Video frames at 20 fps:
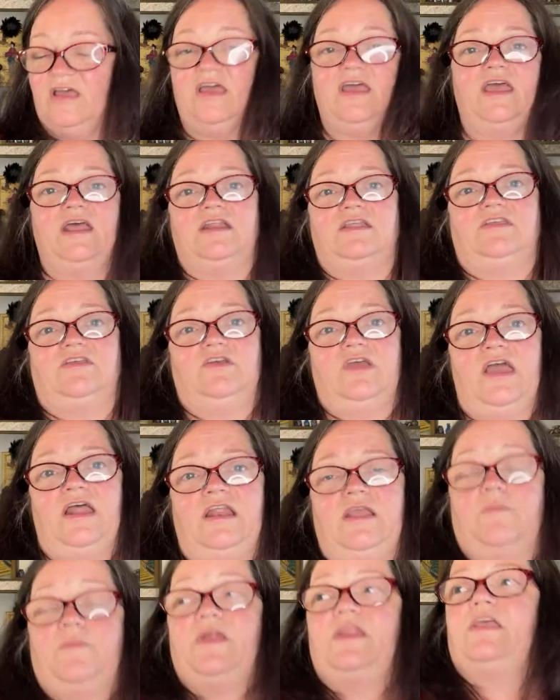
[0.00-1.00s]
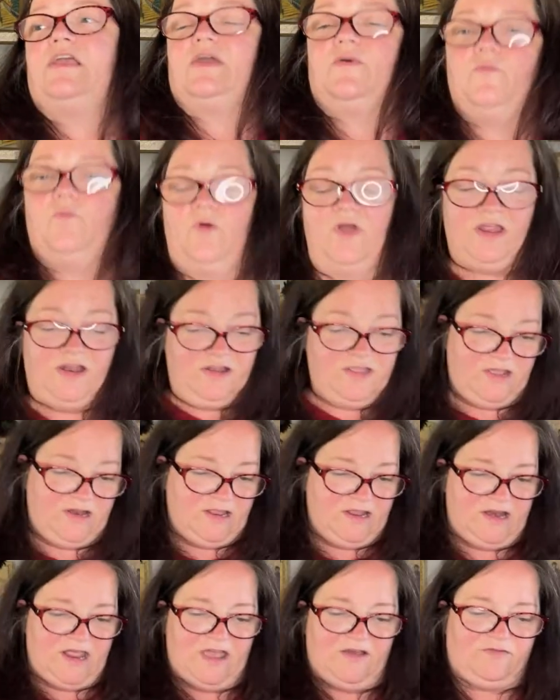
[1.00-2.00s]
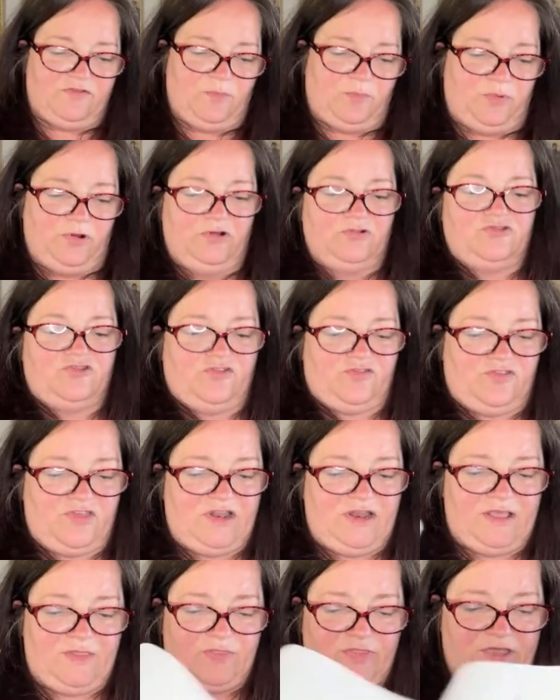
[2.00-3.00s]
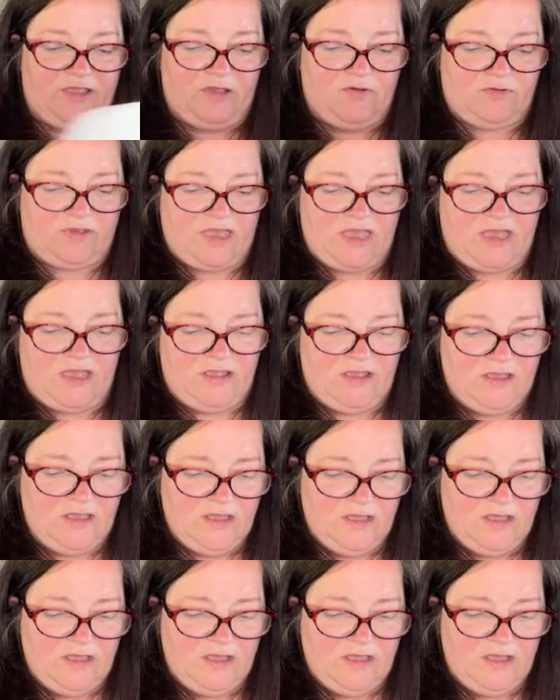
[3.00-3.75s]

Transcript: And anybody can win. You didn't have to purchase anything, okay?